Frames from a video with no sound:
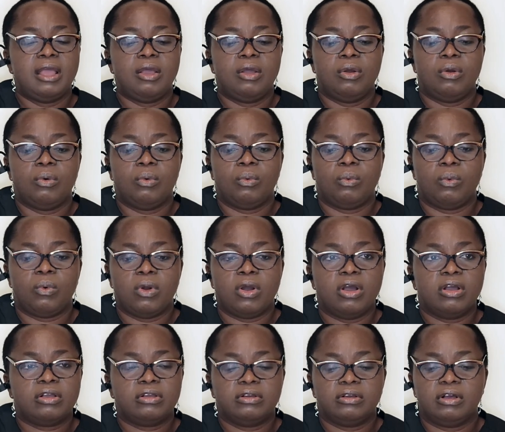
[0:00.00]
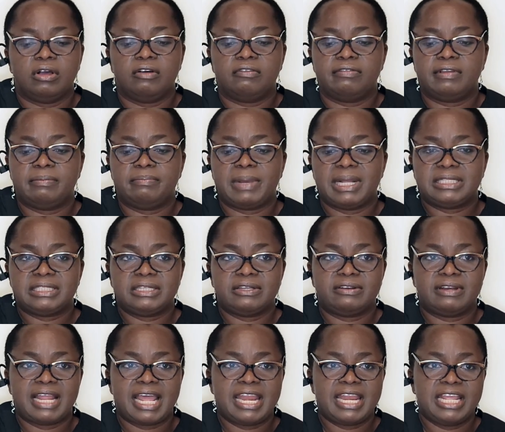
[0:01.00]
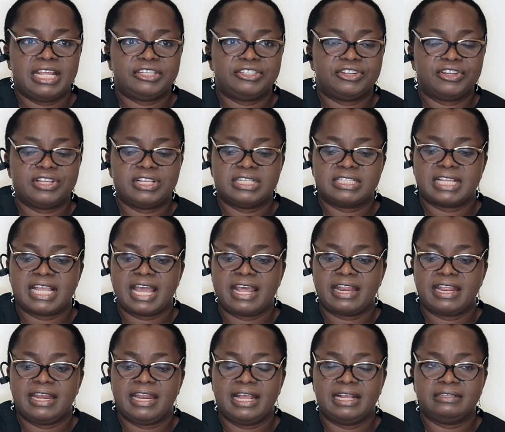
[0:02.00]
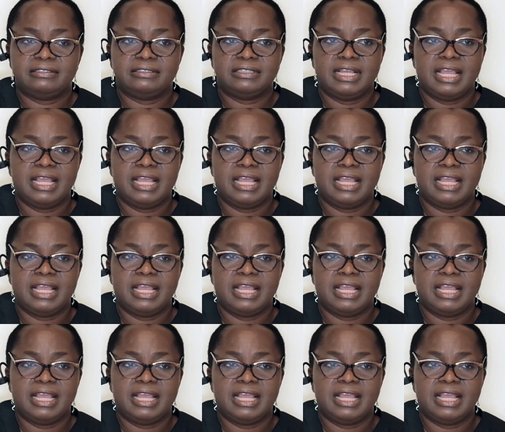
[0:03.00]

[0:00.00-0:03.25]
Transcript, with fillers: work of a particular nature is carried out.